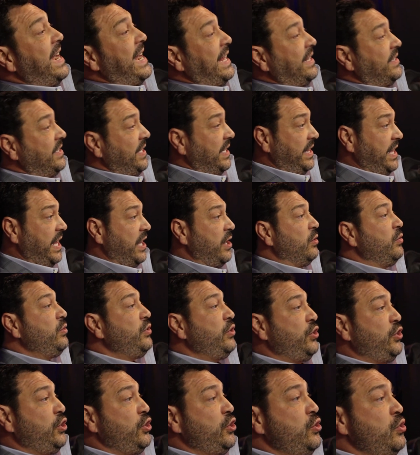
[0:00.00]
financing. They
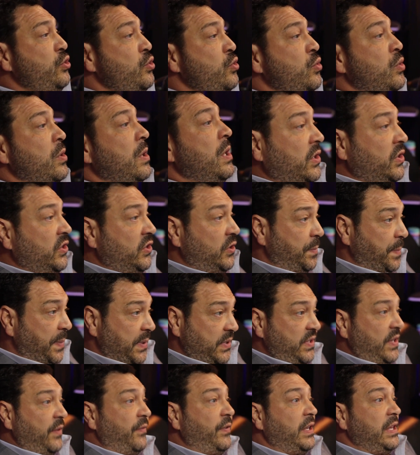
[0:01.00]
don't do
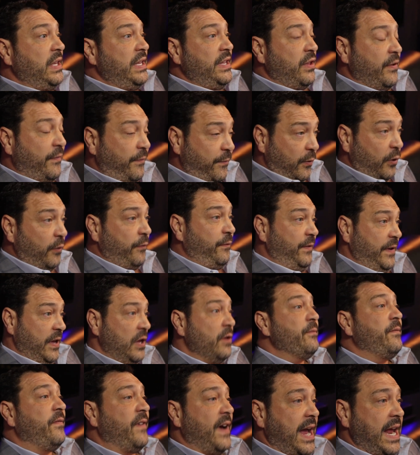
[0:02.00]
specifically the full
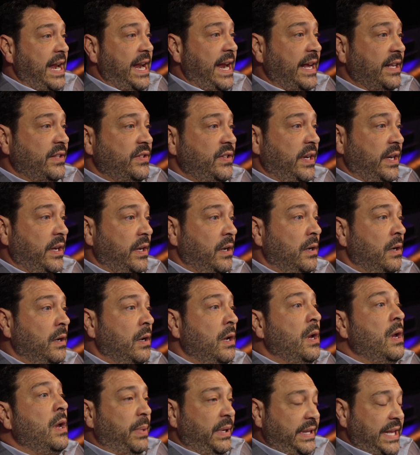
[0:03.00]
film financing, right.
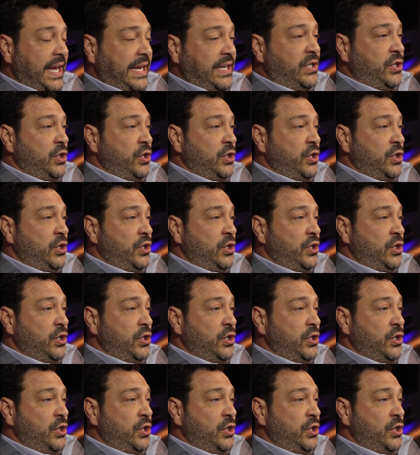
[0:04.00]
But they